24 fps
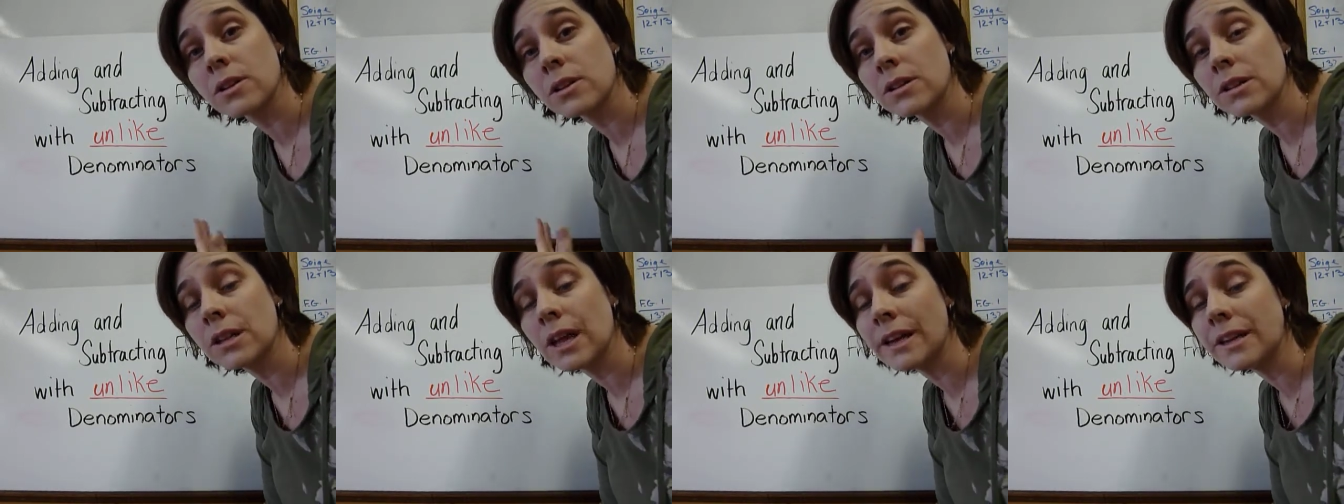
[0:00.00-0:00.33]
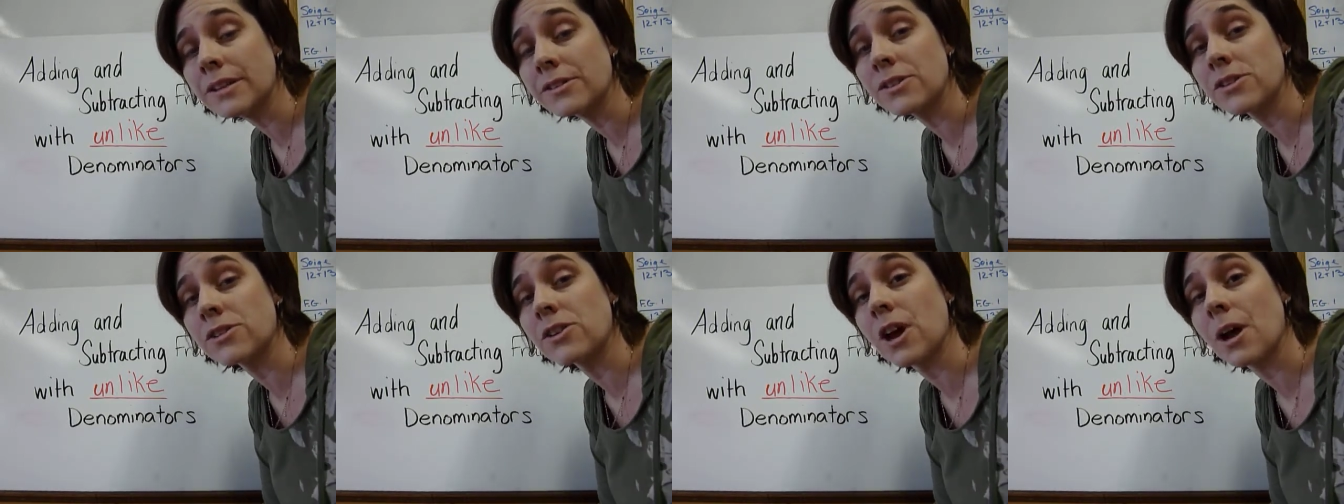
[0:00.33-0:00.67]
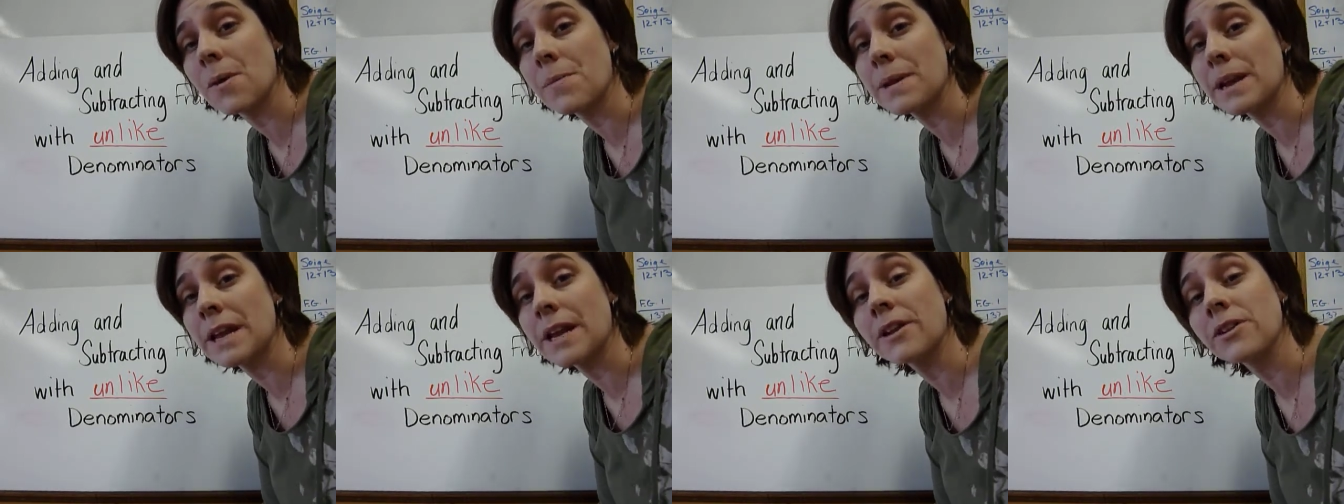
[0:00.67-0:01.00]
like
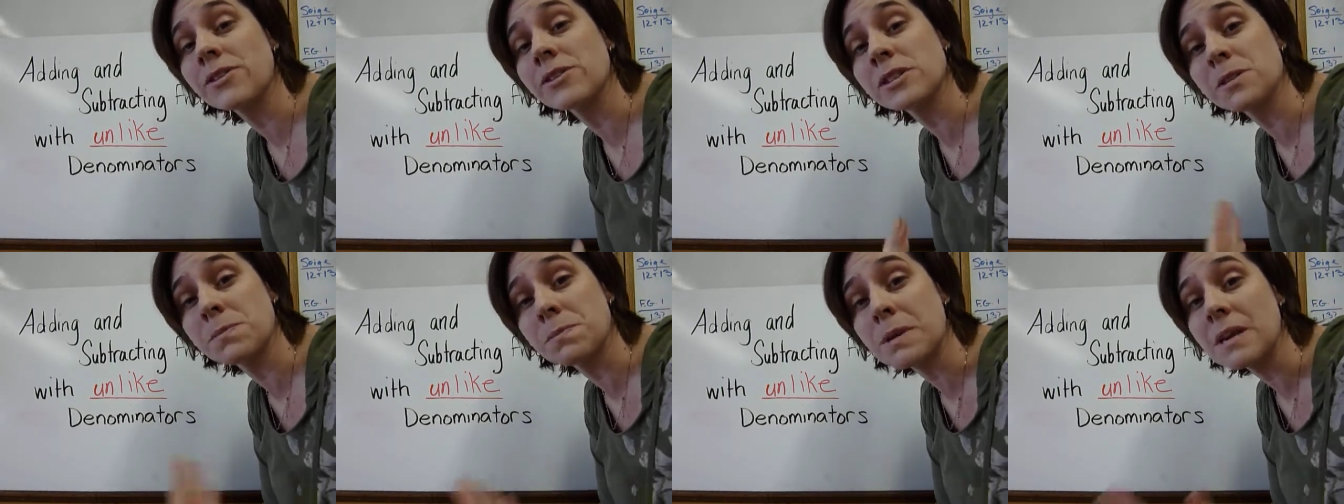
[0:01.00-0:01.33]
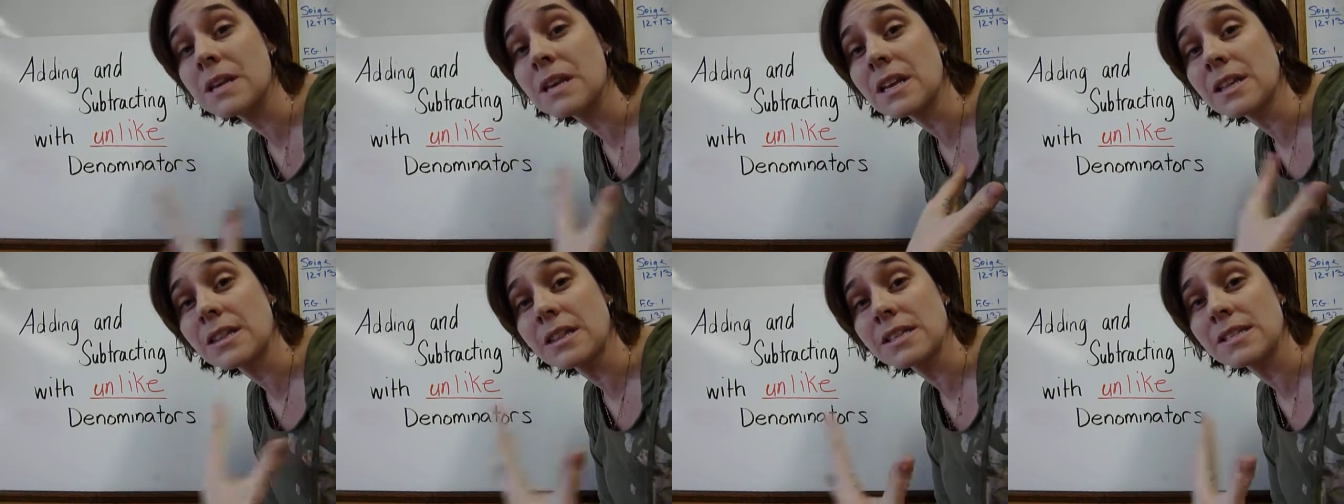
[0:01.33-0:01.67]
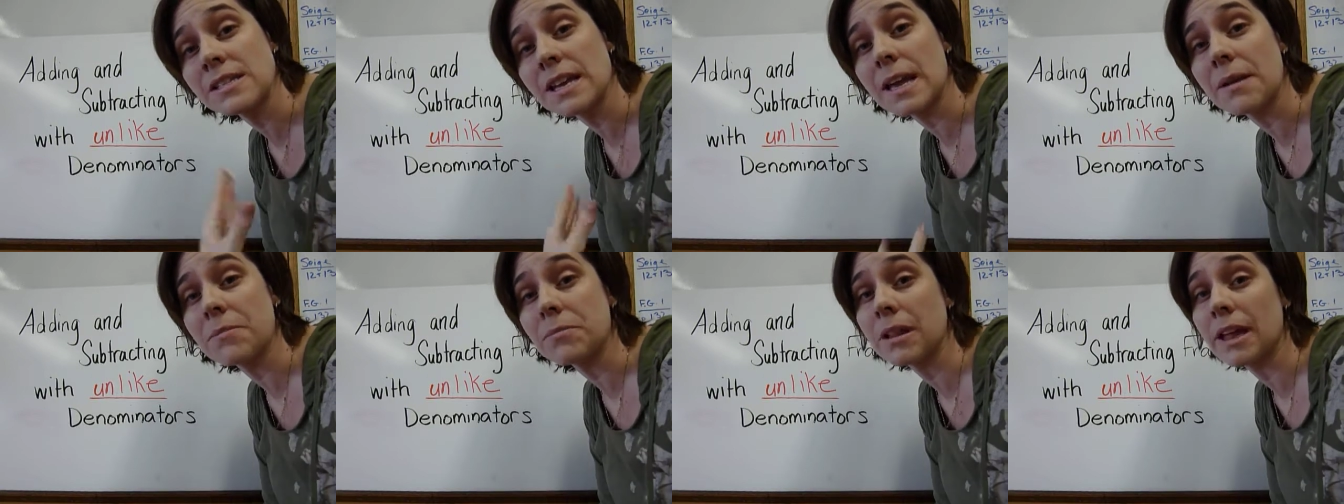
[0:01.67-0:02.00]
denominators, speaking the
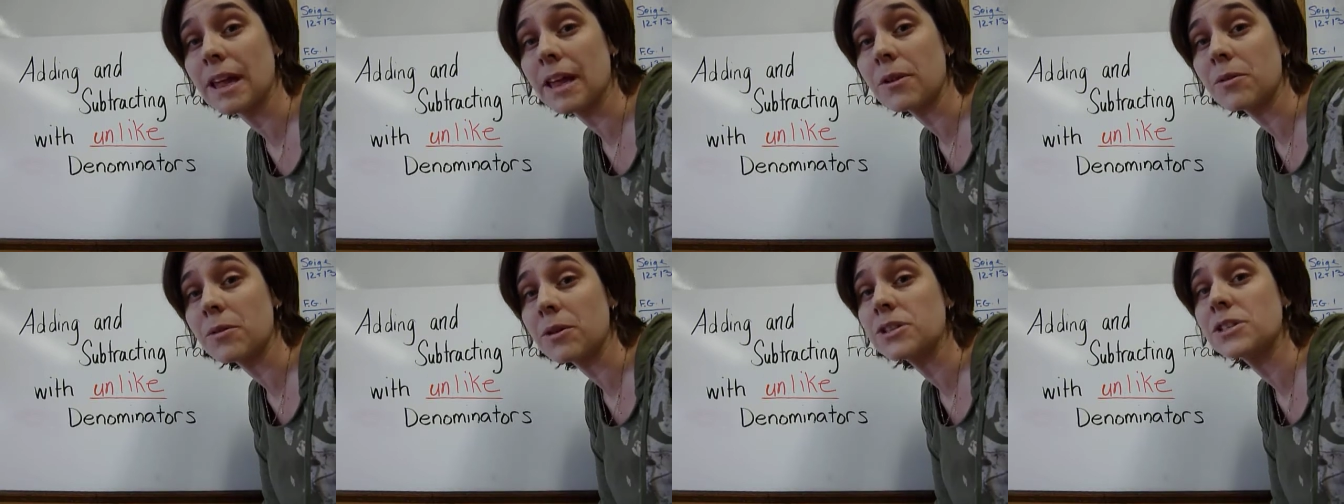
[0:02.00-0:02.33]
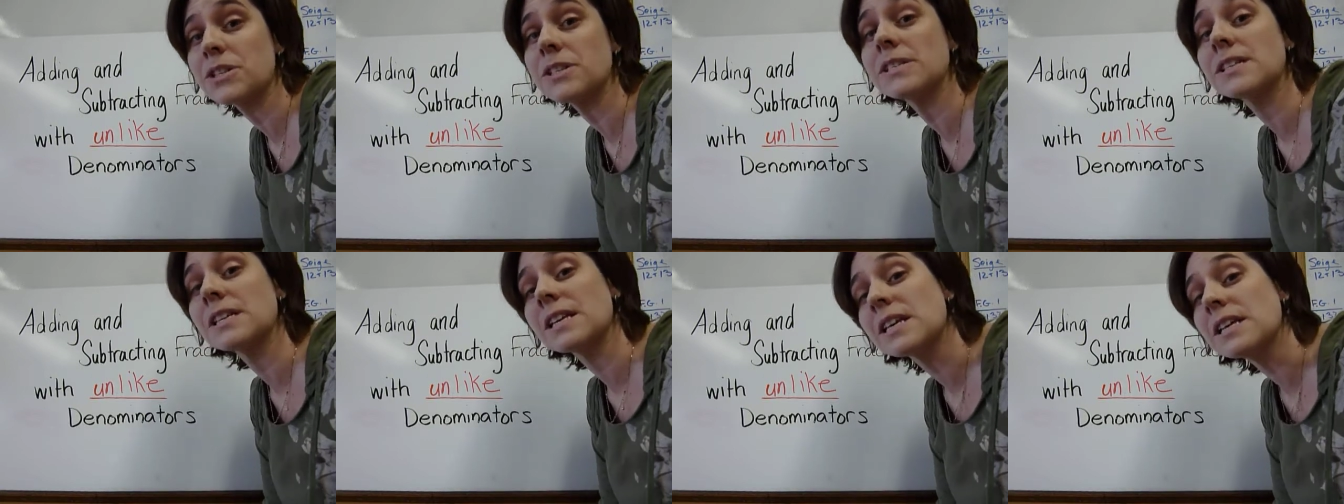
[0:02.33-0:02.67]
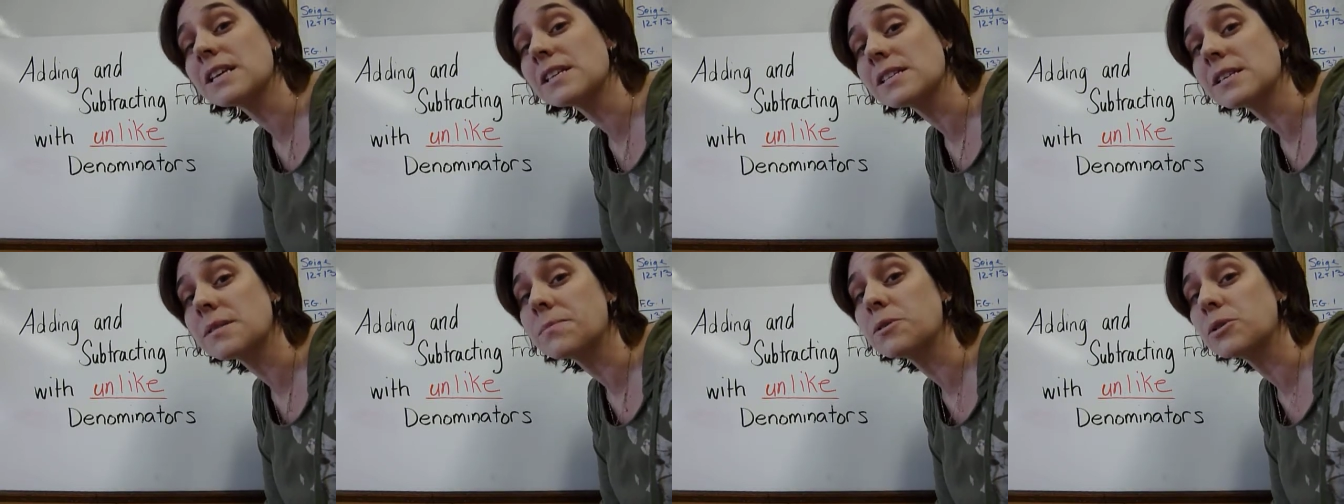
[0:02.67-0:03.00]
same language is
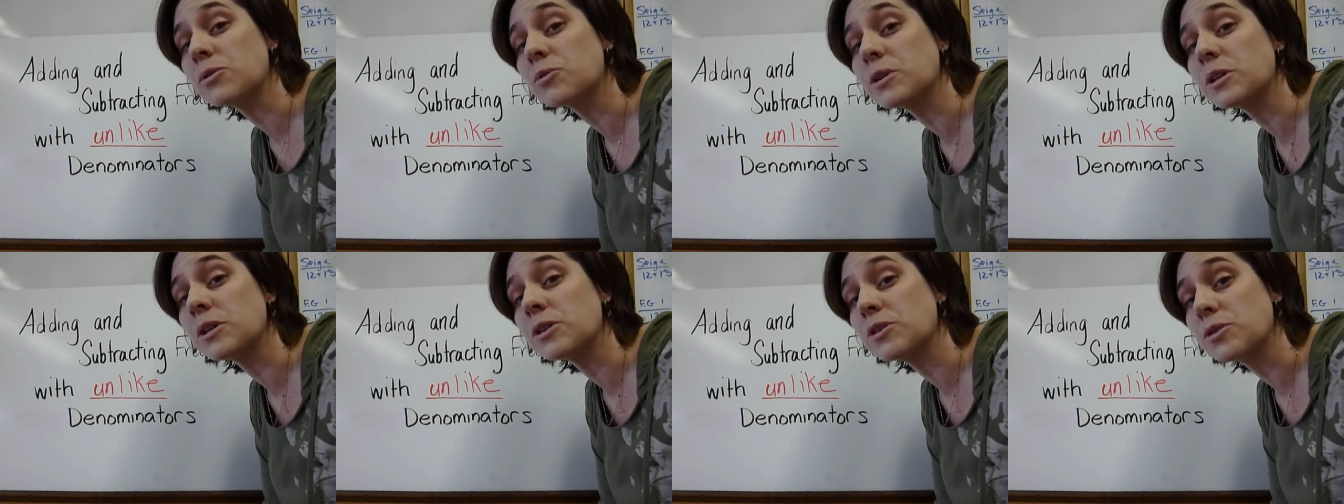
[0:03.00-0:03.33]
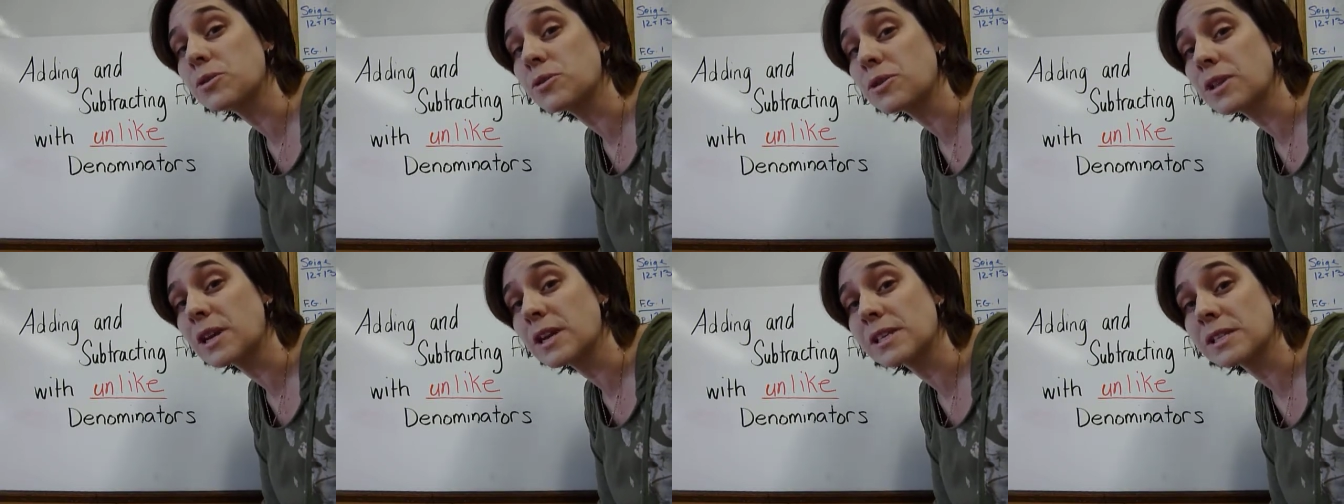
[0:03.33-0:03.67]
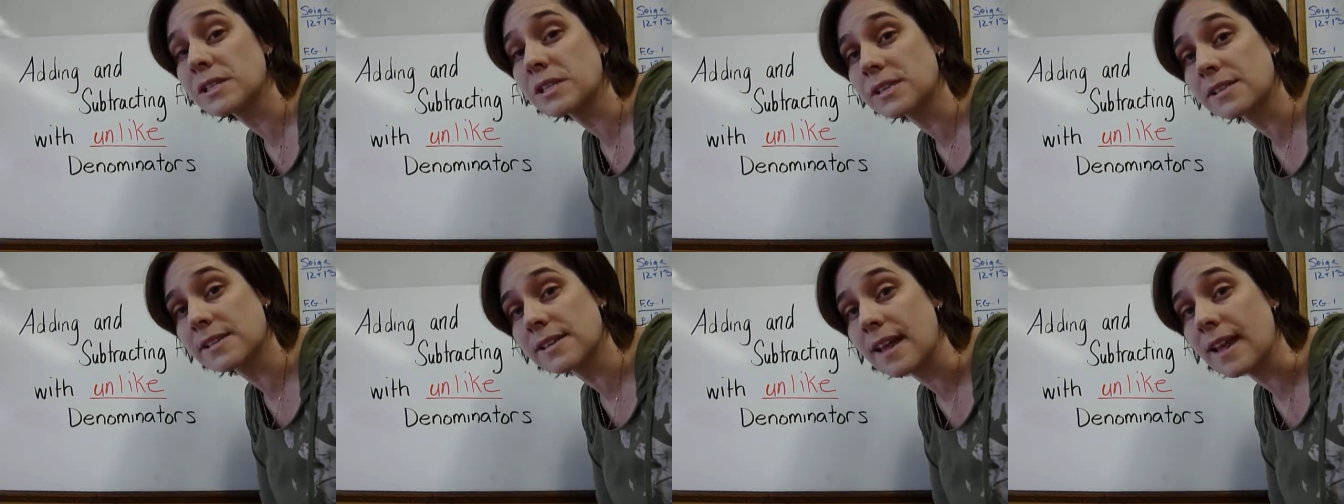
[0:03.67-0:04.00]
easy between two things
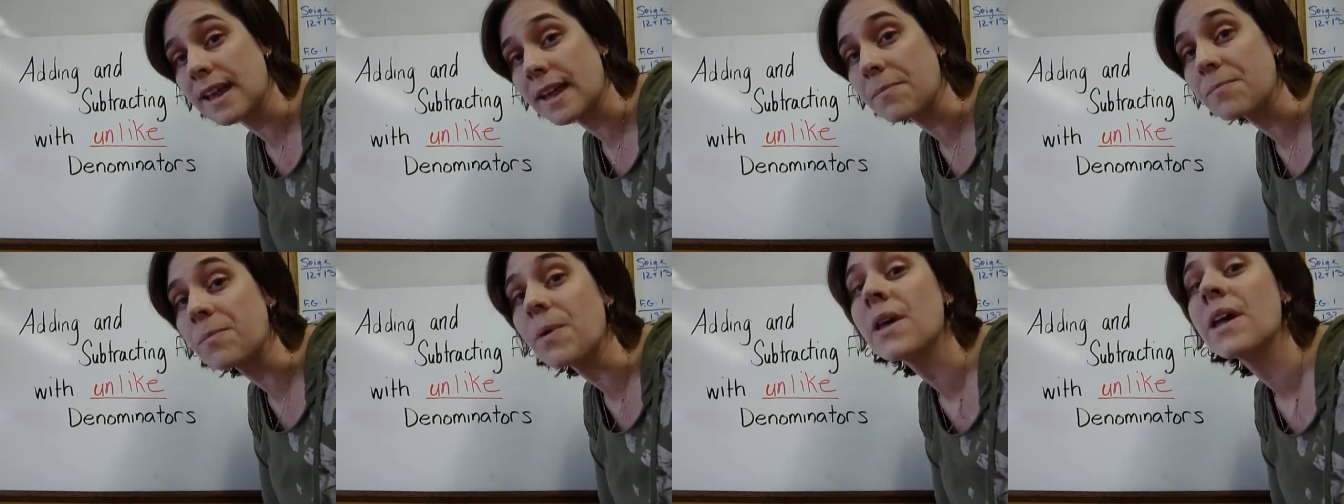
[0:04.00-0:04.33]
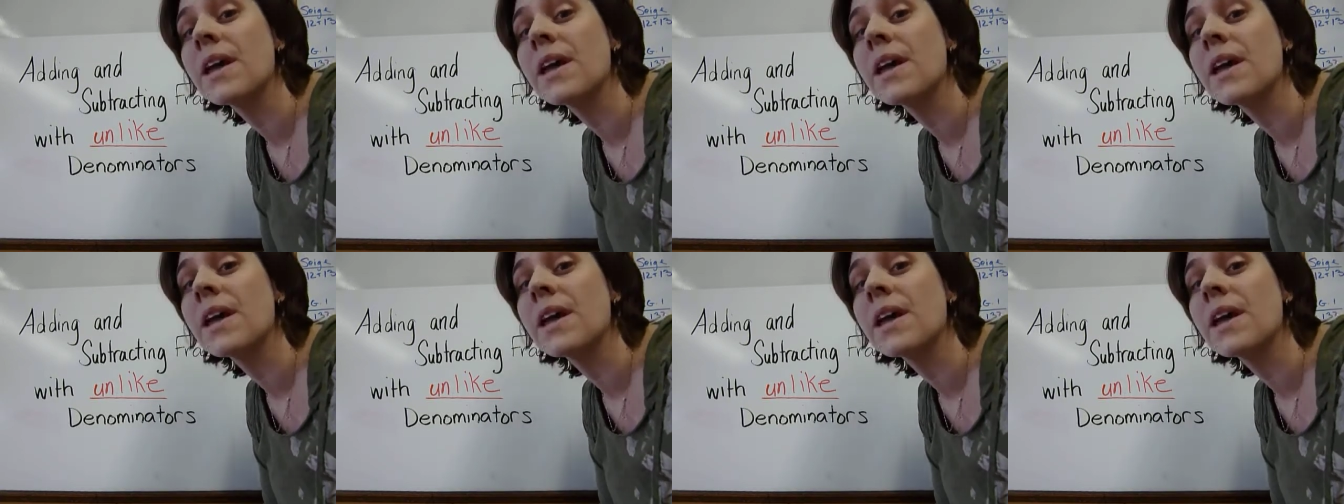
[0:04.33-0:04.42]
the same.